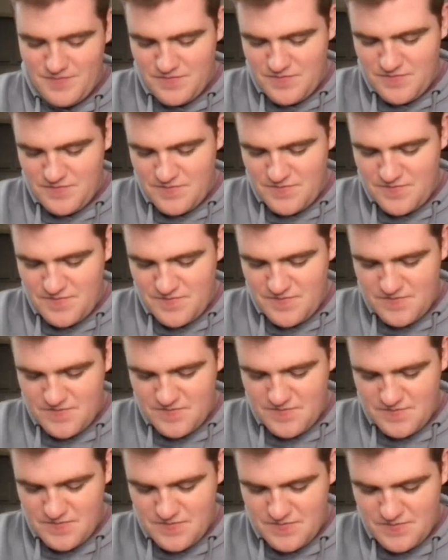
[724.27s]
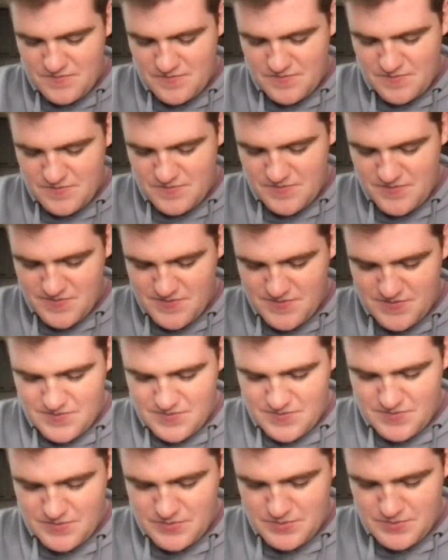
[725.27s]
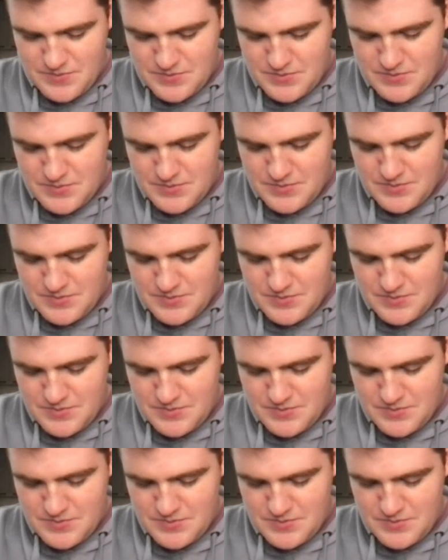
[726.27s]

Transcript: No words are spoken by the person on screen.